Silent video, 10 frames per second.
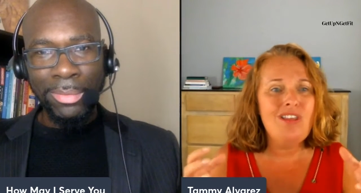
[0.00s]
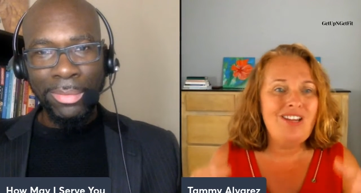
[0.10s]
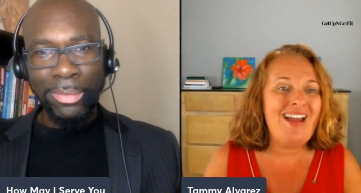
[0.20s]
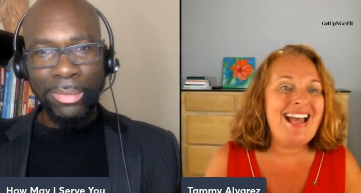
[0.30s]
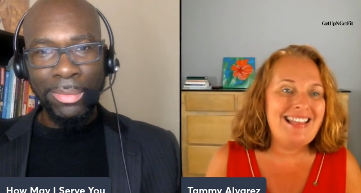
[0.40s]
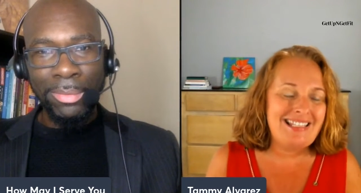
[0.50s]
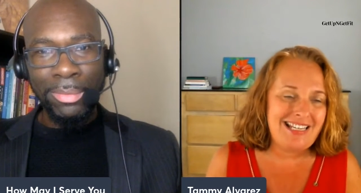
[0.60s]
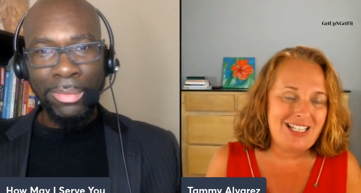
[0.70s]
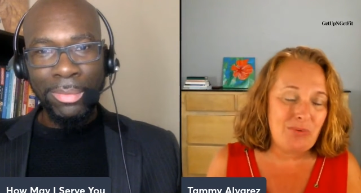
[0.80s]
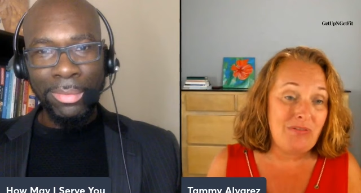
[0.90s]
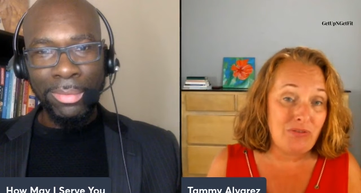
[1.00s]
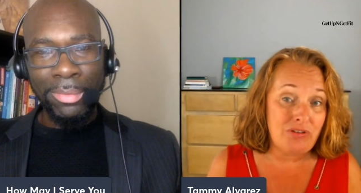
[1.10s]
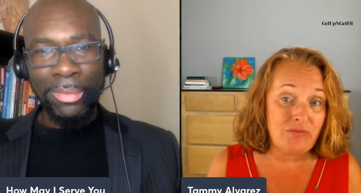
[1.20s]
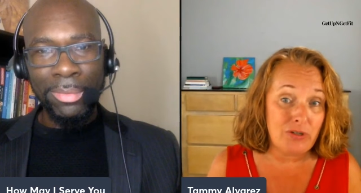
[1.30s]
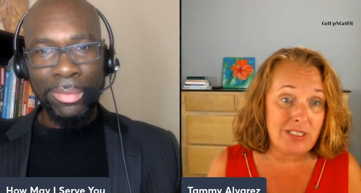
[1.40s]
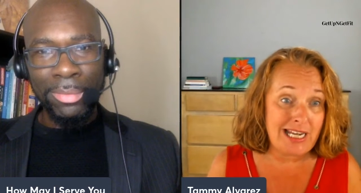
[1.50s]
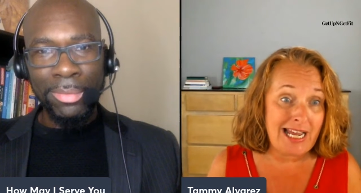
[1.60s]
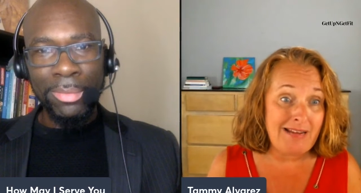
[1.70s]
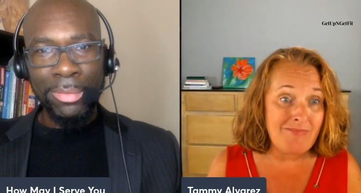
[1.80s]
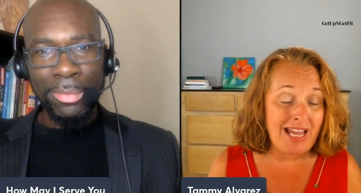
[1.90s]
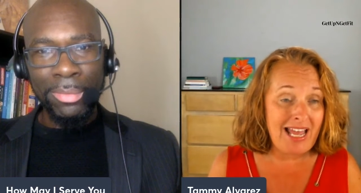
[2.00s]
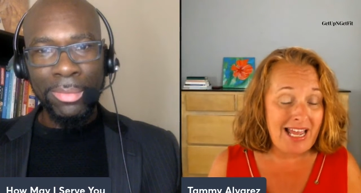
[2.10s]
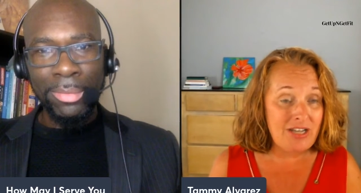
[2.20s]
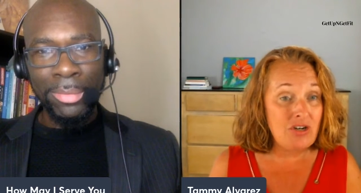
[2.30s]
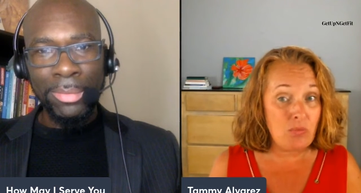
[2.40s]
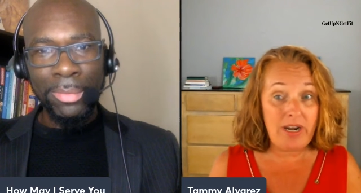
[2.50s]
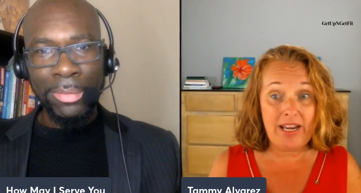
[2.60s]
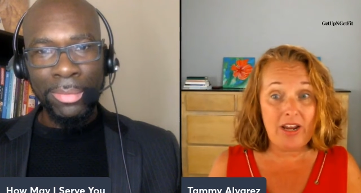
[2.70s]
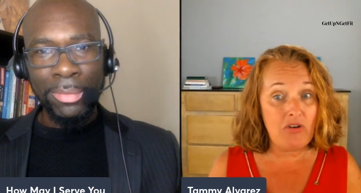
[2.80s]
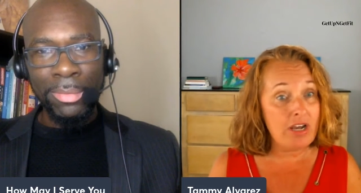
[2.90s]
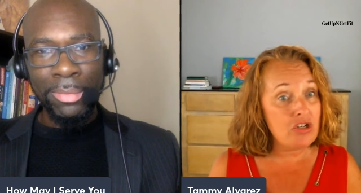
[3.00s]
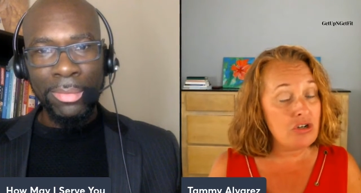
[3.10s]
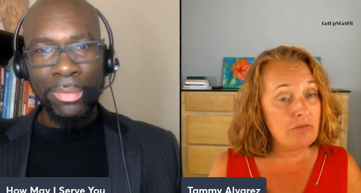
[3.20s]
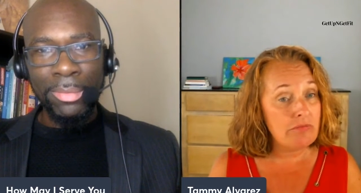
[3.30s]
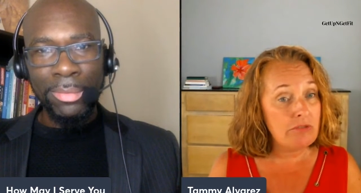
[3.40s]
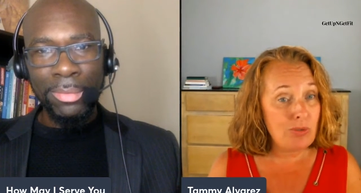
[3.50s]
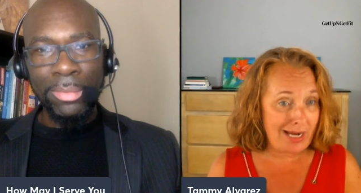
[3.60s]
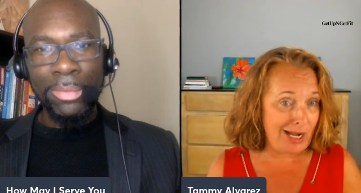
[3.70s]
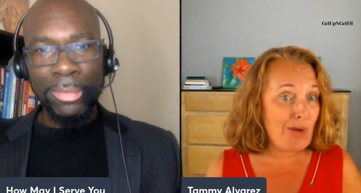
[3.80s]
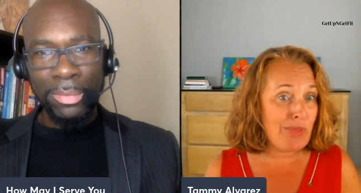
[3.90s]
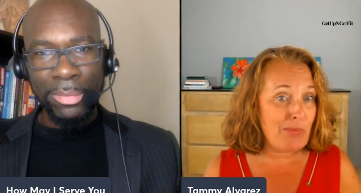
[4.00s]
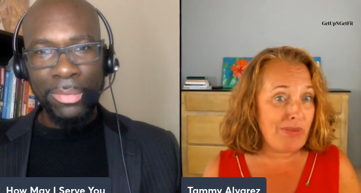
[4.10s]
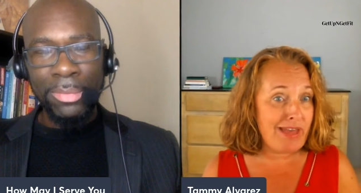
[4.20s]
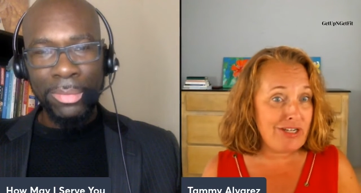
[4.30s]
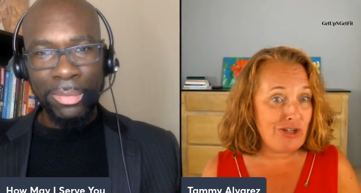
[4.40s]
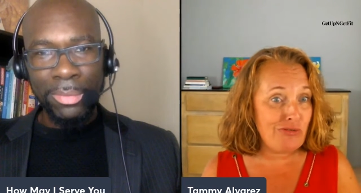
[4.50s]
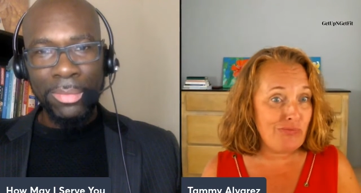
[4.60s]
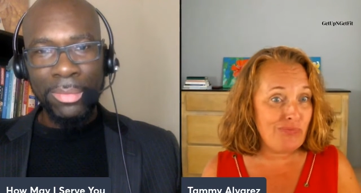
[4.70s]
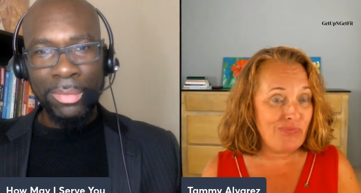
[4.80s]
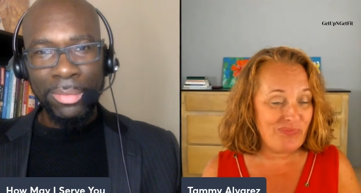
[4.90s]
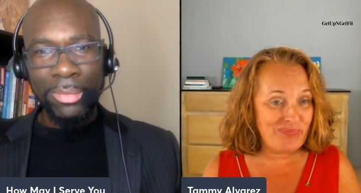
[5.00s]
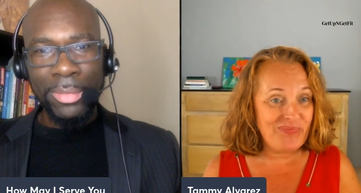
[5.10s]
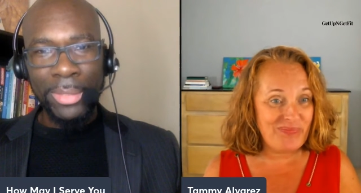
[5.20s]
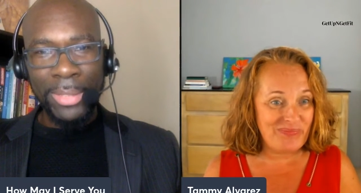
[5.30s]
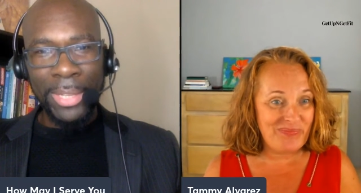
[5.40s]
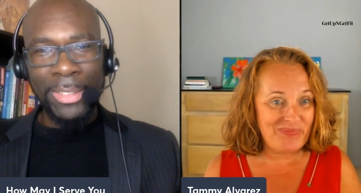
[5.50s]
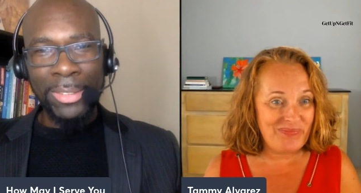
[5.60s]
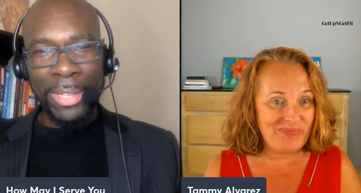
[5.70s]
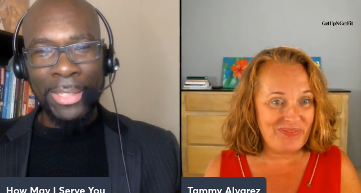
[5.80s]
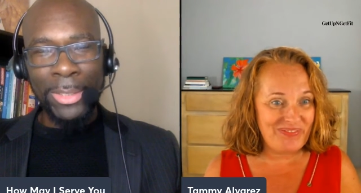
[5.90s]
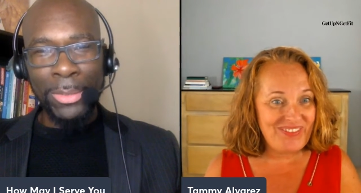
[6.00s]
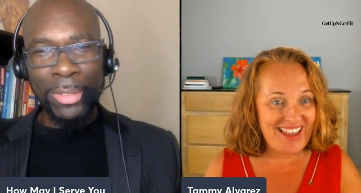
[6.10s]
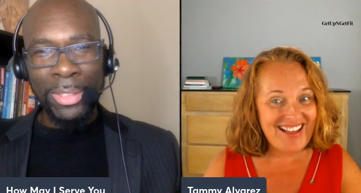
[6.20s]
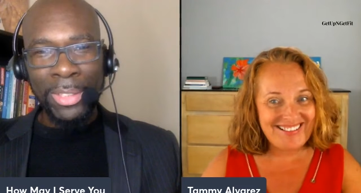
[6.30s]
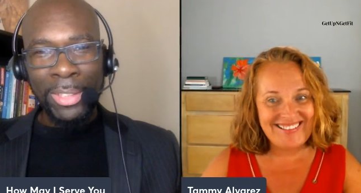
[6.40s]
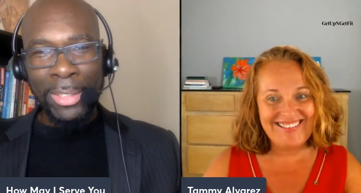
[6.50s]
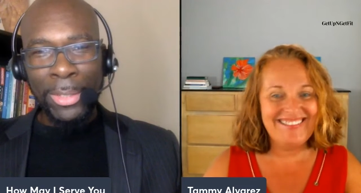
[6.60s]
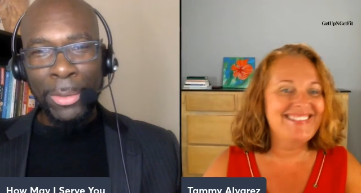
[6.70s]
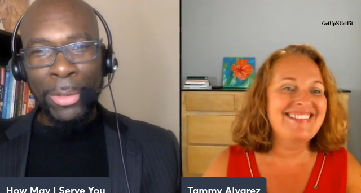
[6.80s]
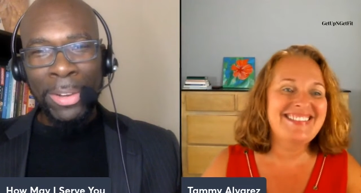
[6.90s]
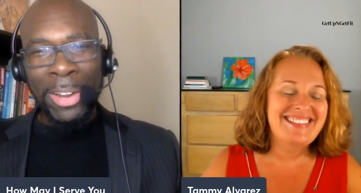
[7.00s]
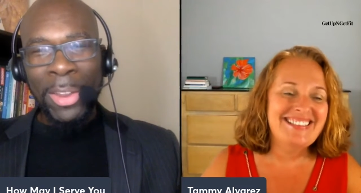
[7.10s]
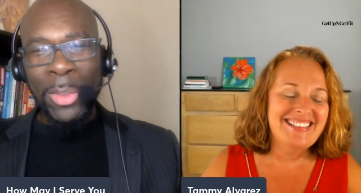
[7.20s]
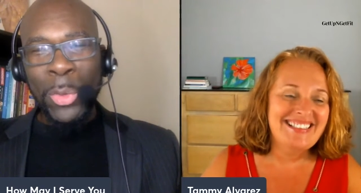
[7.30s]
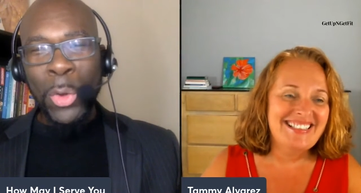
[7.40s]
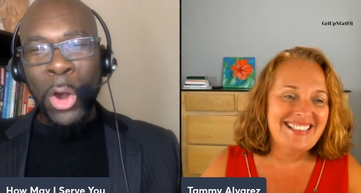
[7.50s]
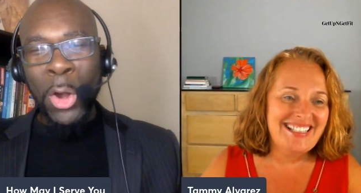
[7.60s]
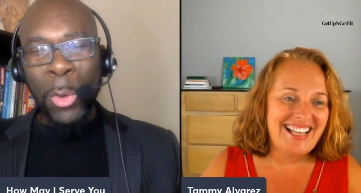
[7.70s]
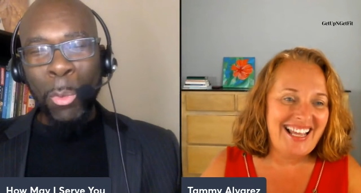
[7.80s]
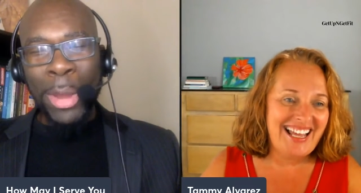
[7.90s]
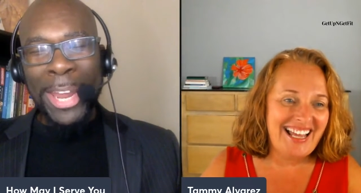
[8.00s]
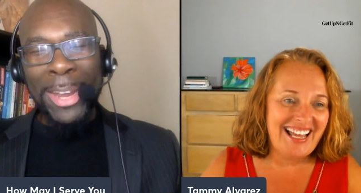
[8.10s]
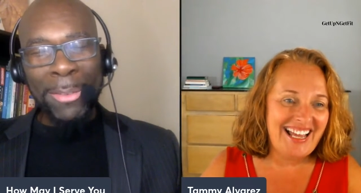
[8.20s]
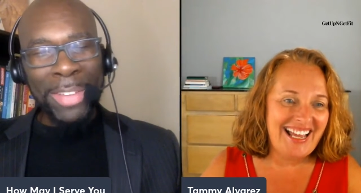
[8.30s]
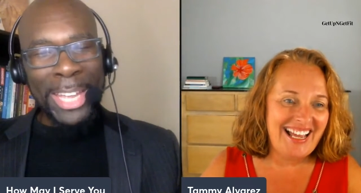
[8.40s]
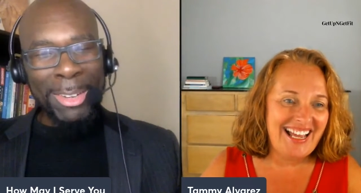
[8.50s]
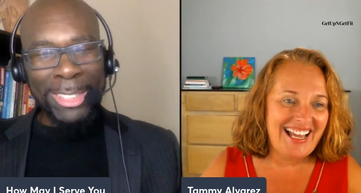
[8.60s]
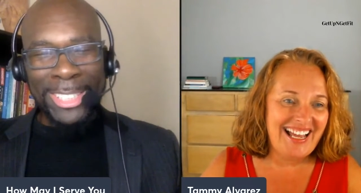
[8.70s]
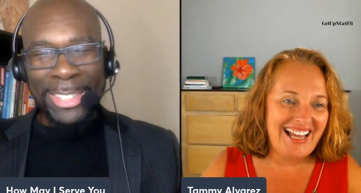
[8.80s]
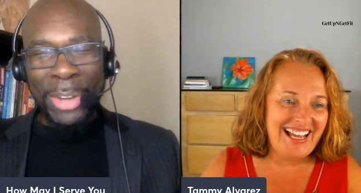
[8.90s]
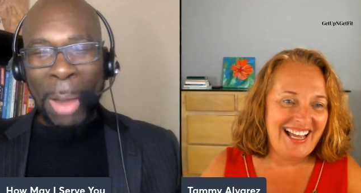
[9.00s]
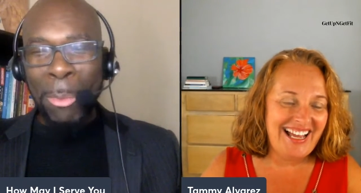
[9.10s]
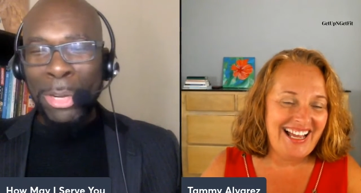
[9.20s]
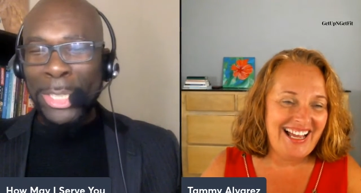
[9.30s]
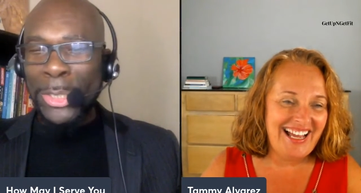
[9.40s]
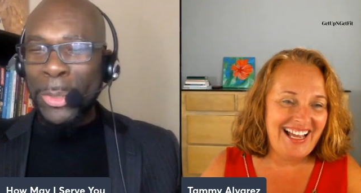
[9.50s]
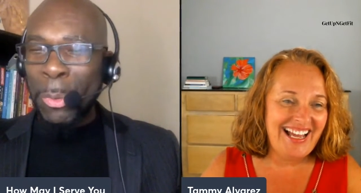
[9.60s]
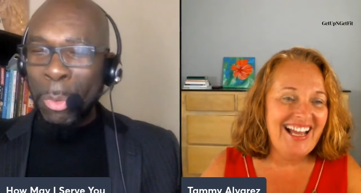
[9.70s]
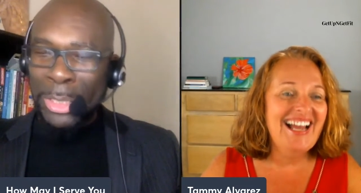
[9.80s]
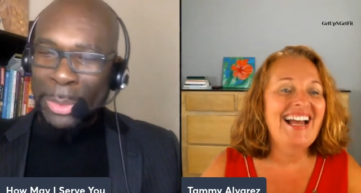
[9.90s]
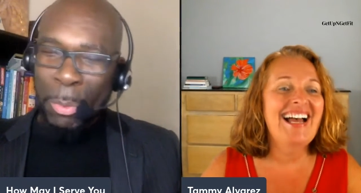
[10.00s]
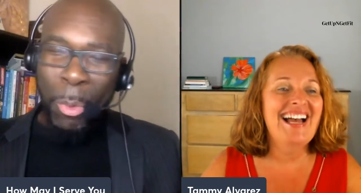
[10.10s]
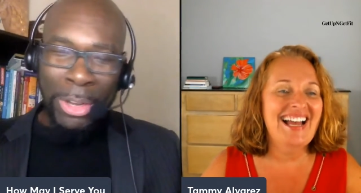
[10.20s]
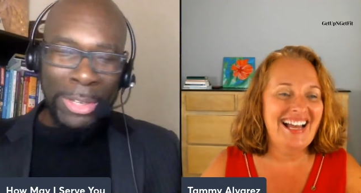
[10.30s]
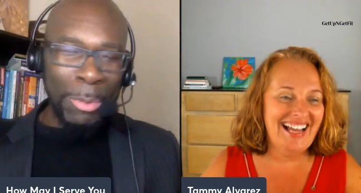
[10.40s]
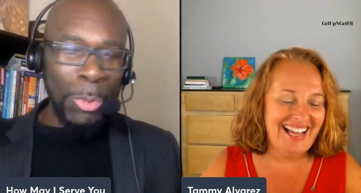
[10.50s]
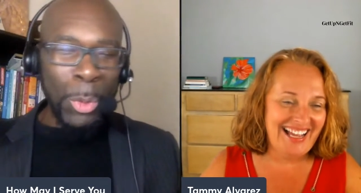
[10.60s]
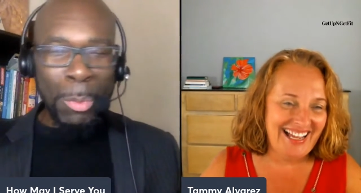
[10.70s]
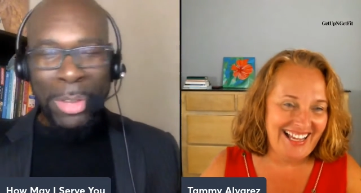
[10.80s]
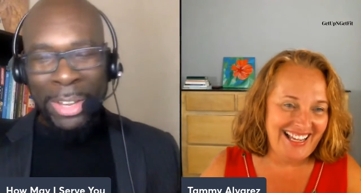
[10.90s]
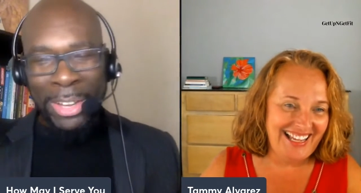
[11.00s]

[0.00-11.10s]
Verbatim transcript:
Speaker 1: or they're at the C suite for the first time and don't want to get crushed. So I can help them with that too.
Speaker 2: Got you, got you. You know, you are a ray of energy. You know, I'm pretty sure once you walk in the room,